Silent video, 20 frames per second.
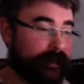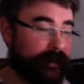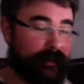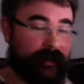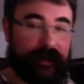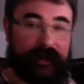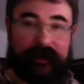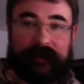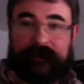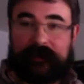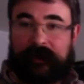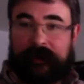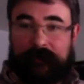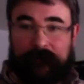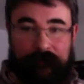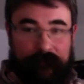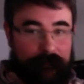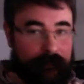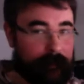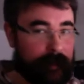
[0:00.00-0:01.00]
And I
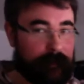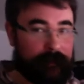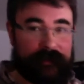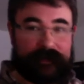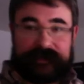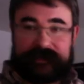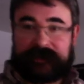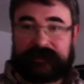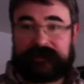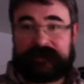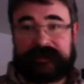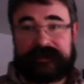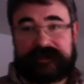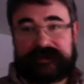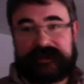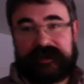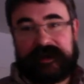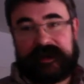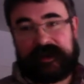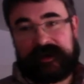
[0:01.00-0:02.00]
remember still to this
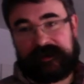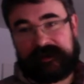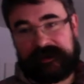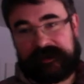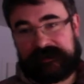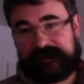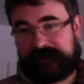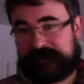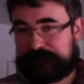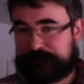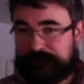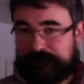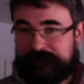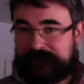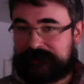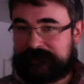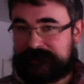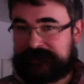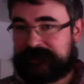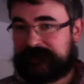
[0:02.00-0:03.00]
day, he did this really
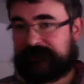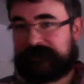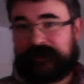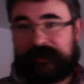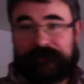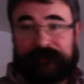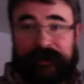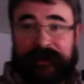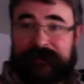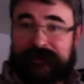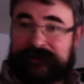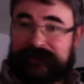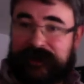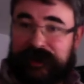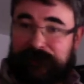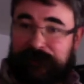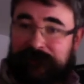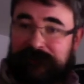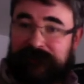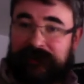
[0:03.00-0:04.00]
interesting thing right at the
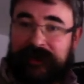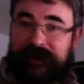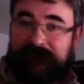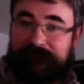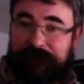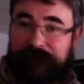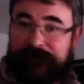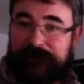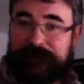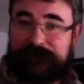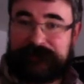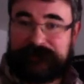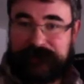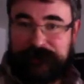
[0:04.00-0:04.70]
top of an F blues.